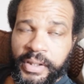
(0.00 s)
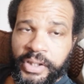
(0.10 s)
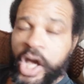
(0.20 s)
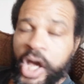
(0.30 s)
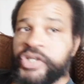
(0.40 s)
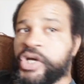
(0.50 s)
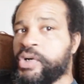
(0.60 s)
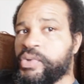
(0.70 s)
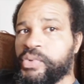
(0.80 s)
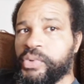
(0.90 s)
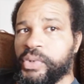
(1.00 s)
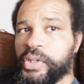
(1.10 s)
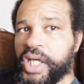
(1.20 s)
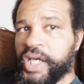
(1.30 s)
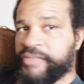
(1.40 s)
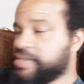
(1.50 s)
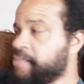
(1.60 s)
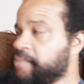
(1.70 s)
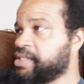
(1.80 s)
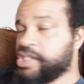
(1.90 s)
Y'all know if
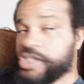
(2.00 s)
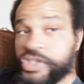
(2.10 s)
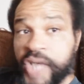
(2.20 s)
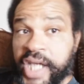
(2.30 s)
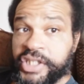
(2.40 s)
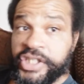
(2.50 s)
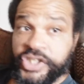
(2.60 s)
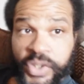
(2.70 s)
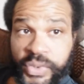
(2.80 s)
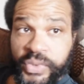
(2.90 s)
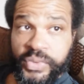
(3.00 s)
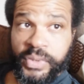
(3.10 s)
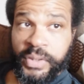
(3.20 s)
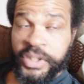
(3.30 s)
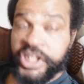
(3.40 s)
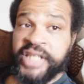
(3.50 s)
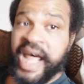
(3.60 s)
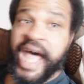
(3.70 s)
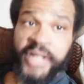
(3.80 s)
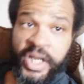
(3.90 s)
something's an attraction, it's cool. It's just
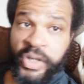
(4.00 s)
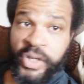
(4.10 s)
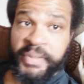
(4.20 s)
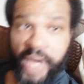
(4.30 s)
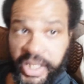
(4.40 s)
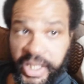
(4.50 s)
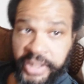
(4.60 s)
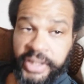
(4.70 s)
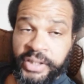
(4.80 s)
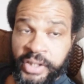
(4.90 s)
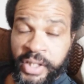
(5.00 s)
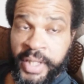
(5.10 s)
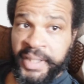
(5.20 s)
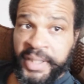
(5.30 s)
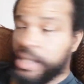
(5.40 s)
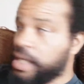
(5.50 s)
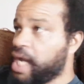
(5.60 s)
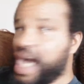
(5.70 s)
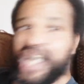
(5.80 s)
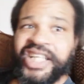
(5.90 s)
that I'm not gonna be watching it. You know what I mean?
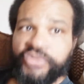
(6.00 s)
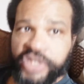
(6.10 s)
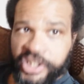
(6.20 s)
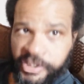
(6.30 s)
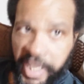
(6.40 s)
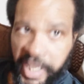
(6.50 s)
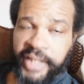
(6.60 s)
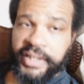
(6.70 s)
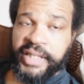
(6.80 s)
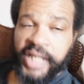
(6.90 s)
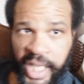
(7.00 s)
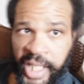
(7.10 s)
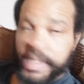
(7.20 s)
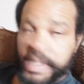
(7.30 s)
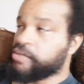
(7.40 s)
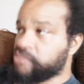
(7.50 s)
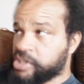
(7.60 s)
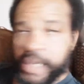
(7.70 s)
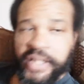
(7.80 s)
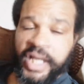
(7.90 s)
I can respect the game. I can
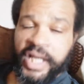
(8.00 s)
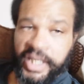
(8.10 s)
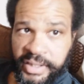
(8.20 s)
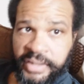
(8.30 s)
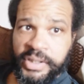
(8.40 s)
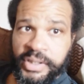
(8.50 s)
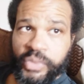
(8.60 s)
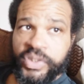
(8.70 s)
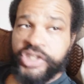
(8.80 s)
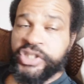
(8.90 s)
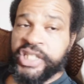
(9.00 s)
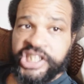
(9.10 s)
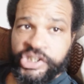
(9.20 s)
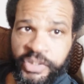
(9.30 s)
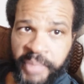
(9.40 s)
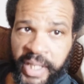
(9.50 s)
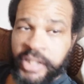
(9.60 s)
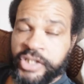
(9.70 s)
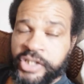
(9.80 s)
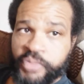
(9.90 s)
respect the hustle. Once you're not
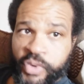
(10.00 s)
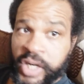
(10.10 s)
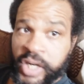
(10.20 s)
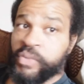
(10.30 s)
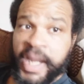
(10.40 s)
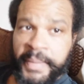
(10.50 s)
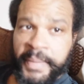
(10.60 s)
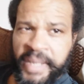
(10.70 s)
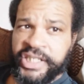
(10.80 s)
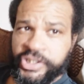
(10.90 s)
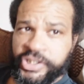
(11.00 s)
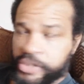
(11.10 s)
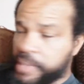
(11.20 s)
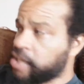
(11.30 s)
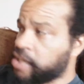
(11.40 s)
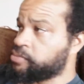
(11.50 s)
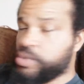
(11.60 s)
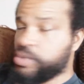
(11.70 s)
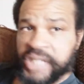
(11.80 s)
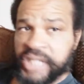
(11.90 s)
disrespecting the sport, and what I mean by disrespecting the
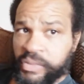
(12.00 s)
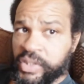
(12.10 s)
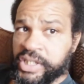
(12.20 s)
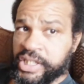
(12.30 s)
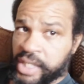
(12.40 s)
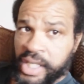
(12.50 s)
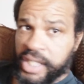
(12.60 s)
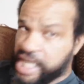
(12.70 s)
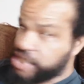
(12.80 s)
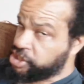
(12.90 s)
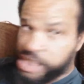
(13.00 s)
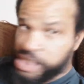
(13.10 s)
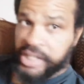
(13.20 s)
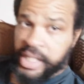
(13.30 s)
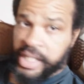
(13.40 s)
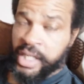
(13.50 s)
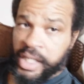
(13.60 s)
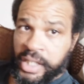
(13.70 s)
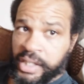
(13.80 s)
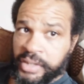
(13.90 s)
sport is like what the that shit that
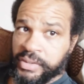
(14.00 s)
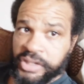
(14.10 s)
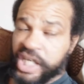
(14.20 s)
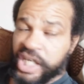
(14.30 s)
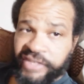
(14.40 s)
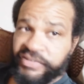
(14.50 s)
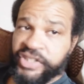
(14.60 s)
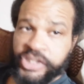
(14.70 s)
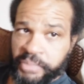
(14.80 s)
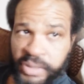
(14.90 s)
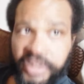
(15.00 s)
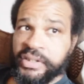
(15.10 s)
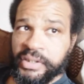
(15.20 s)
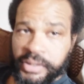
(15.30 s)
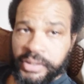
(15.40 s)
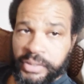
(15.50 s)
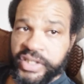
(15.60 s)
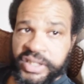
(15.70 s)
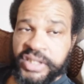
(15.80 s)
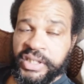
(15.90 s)
uh, Dougie Fisher pulled
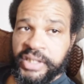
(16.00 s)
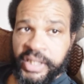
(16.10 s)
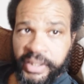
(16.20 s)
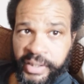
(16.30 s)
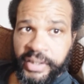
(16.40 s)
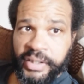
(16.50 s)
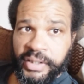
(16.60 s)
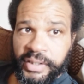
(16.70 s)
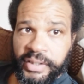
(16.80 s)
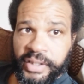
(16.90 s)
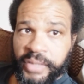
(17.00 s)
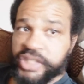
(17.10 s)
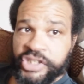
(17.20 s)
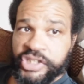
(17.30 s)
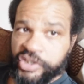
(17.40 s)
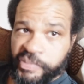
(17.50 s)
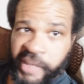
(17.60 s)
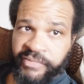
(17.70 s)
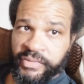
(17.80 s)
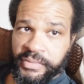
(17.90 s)
recently there. That was
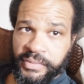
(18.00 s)
disrespectful.